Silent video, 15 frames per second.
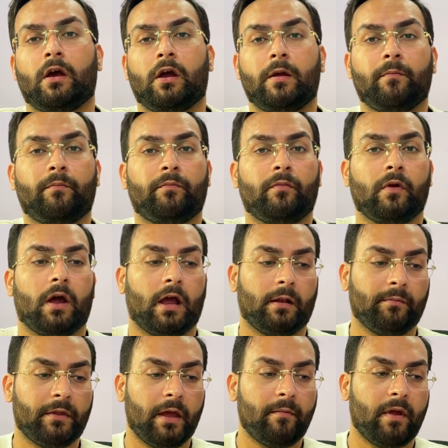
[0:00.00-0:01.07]

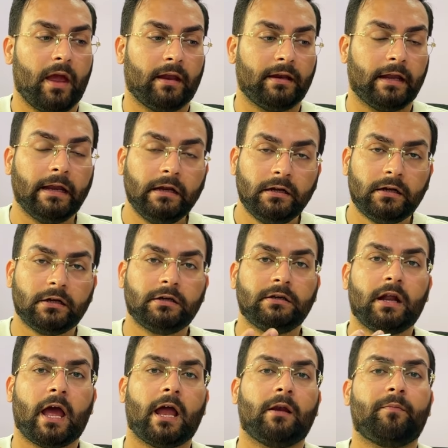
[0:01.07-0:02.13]
and in
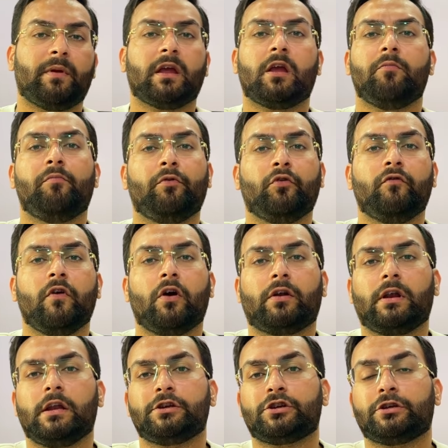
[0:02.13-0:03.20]
turn helping improve your
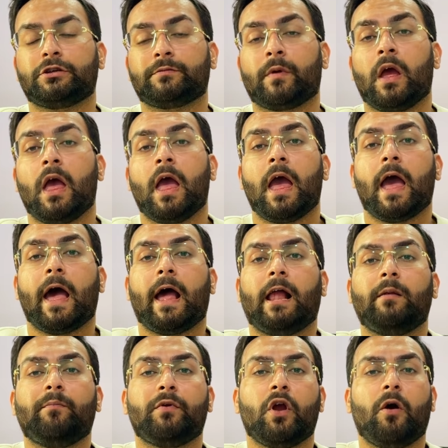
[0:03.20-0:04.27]
relationship?
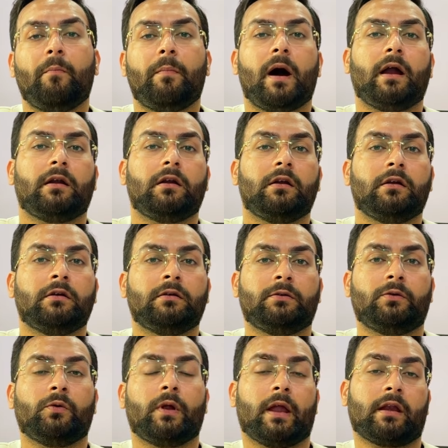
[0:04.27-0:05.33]
Help your
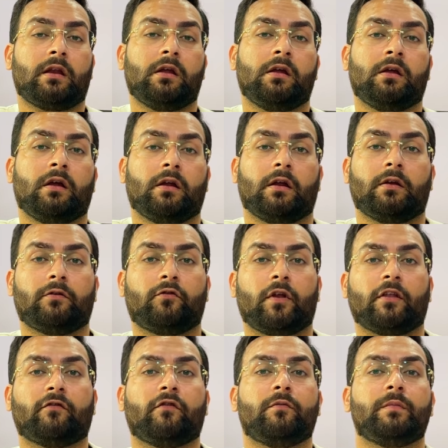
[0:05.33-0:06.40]
partner to get
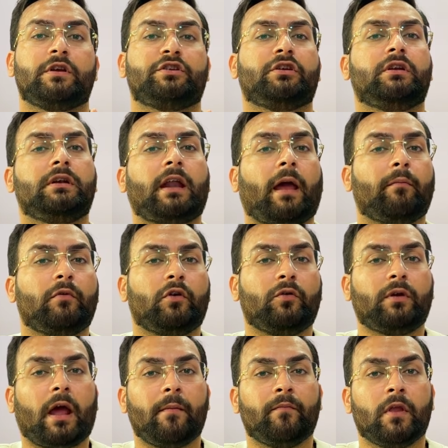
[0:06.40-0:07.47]
transformation time to
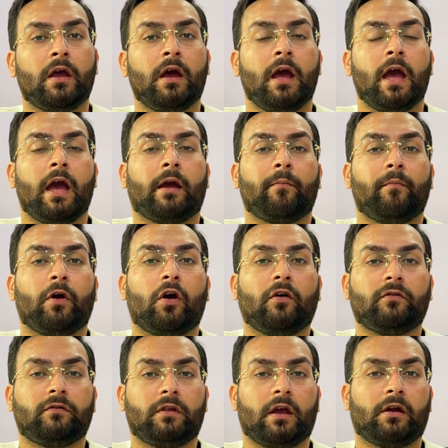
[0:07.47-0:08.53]
time,
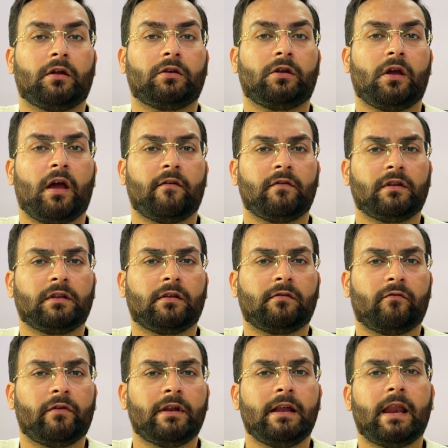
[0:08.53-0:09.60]
because they're going to having this
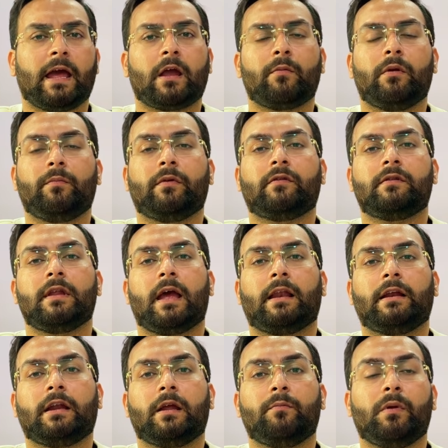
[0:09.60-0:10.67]
very likable
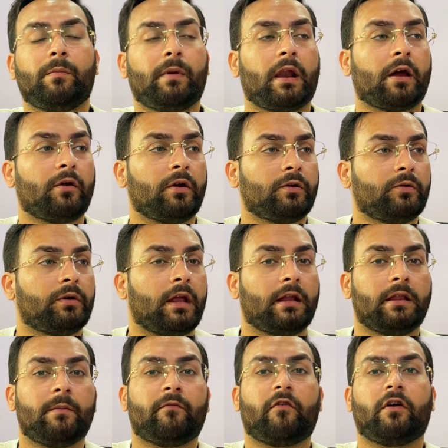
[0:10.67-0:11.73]
personality. People are going to
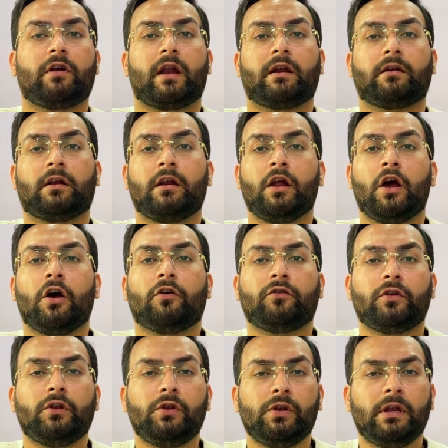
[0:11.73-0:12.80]
take them for granted, so
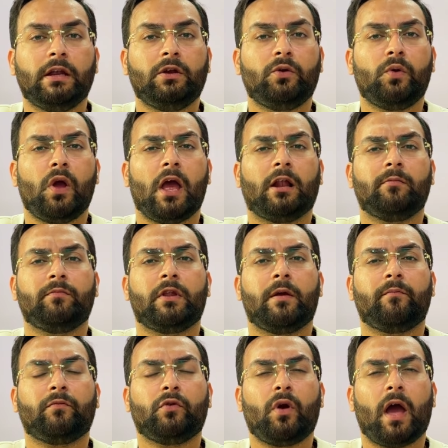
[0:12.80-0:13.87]
you need to help
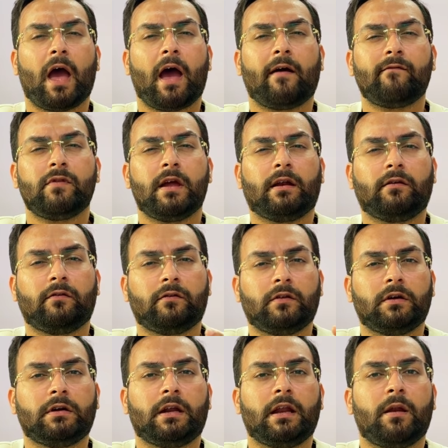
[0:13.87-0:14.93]
them to have that
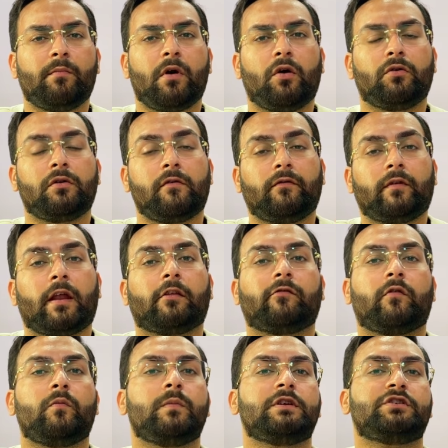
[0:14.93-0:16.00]
certain amount of
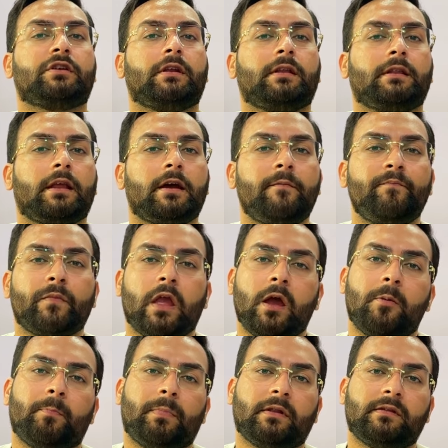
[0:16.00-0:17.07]
transformation in their
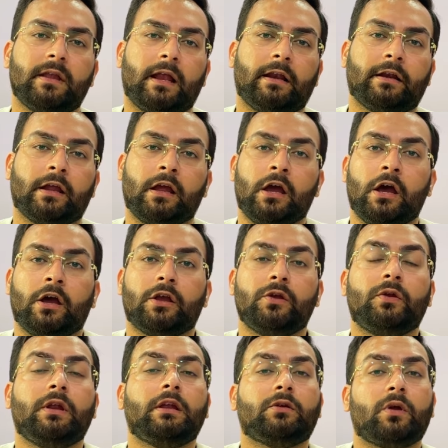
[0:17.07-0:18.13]
personality.
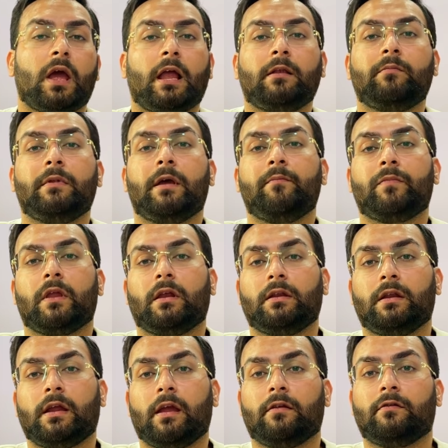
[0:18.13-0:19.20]
You need to help them
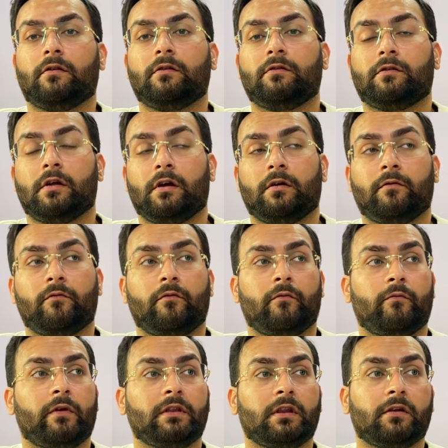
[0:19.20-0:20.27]
in cases
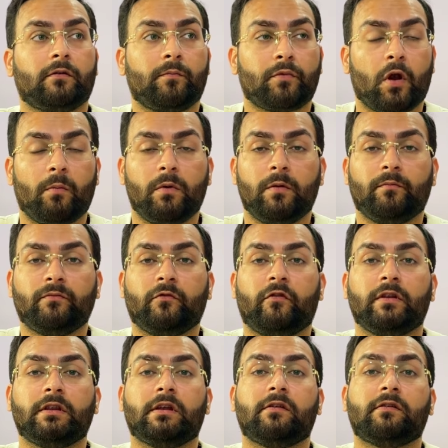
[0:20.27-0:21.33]
when there's problem,
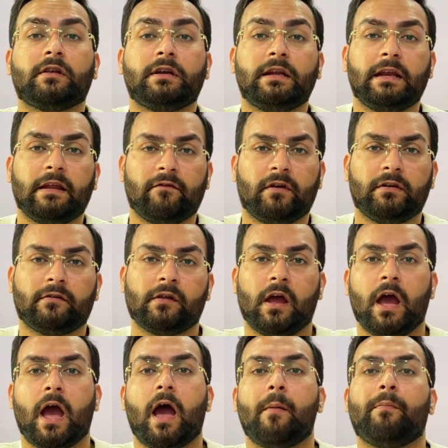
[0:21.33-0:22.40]
when there's sudden events
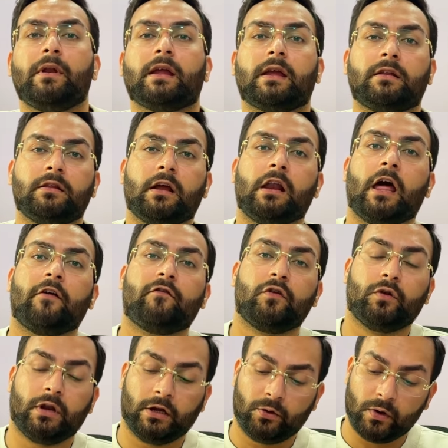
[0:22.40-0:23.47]
happening in their life. You
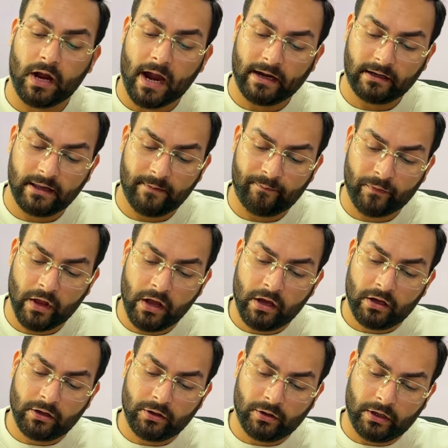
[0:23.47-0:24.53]
need to guide them,
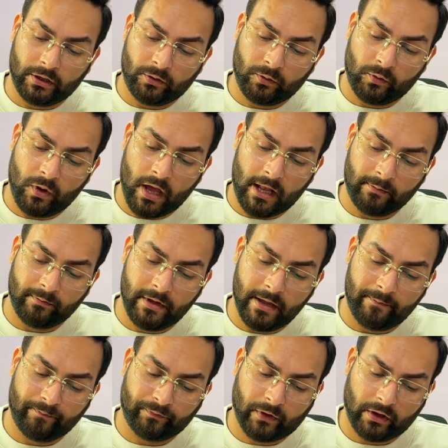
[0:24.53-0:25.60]
you need to help
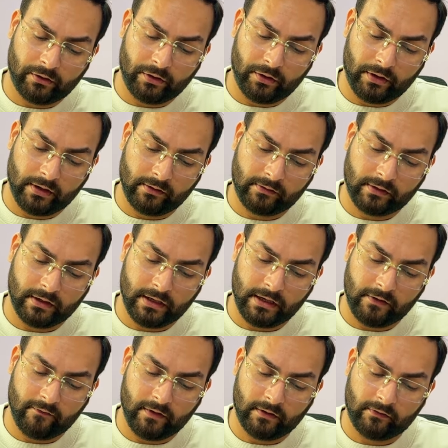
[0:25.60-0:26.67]
them during sudden
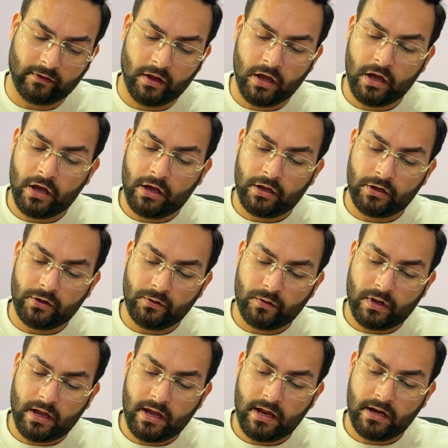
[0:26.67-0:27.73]
events. You
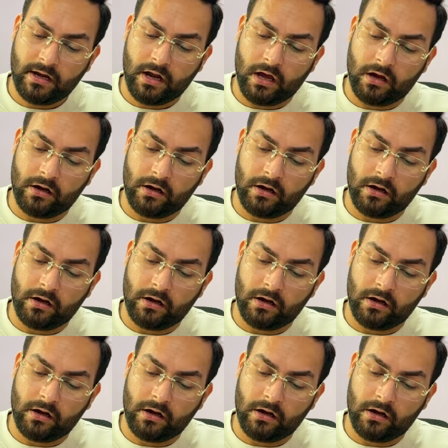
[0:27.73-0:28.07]
can